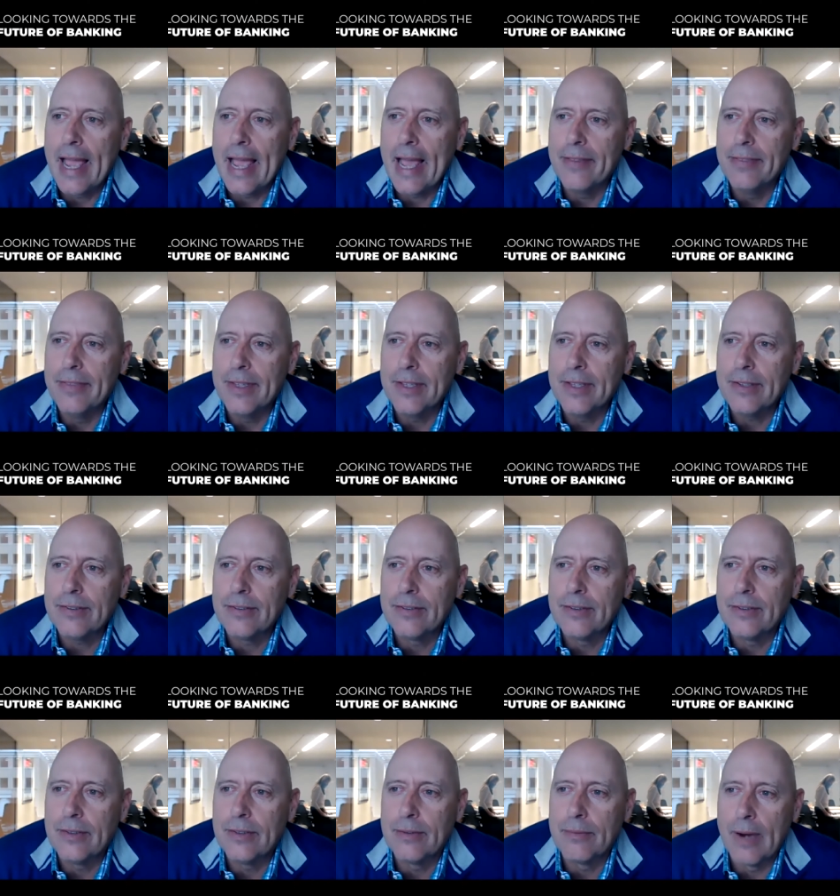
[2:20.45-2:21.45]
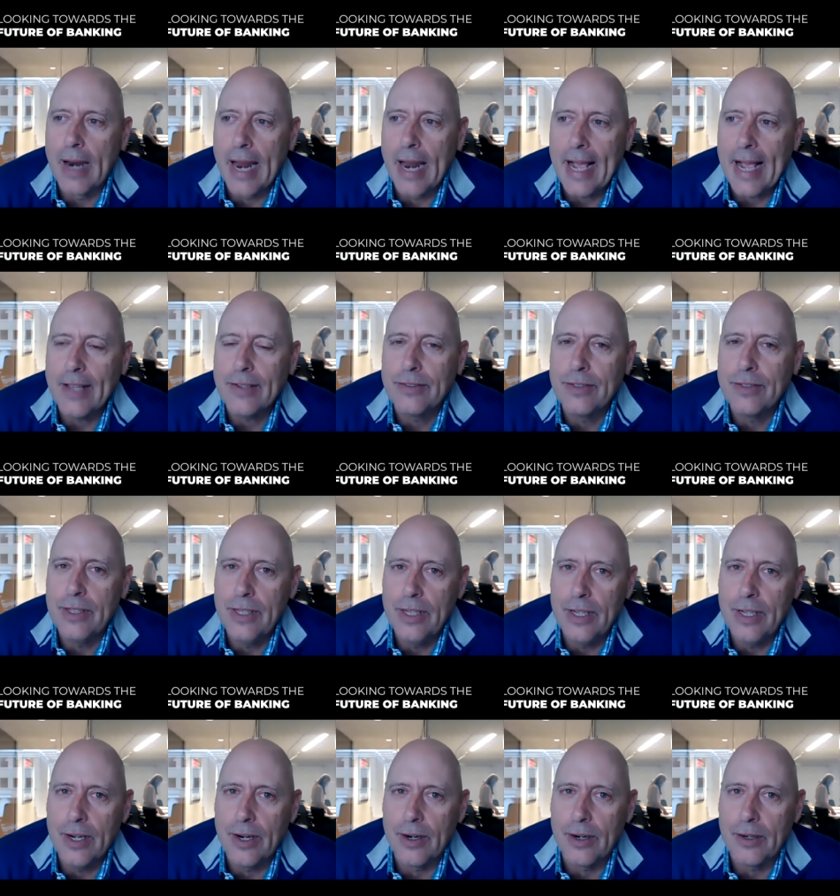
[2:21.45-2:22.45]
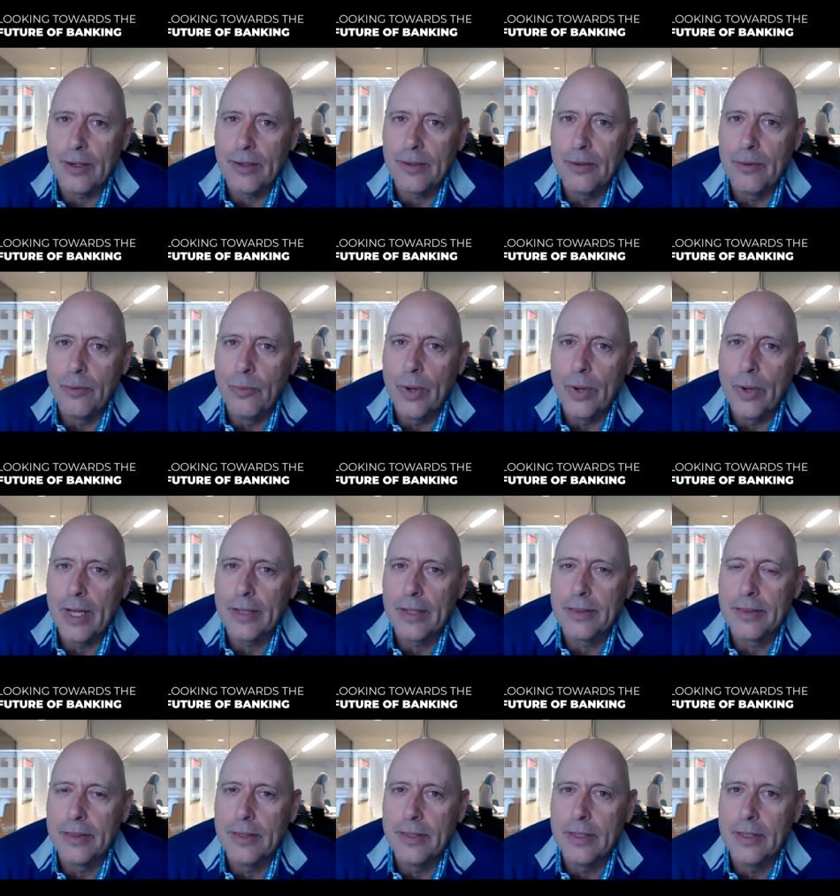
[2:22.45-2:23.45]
And this last year, with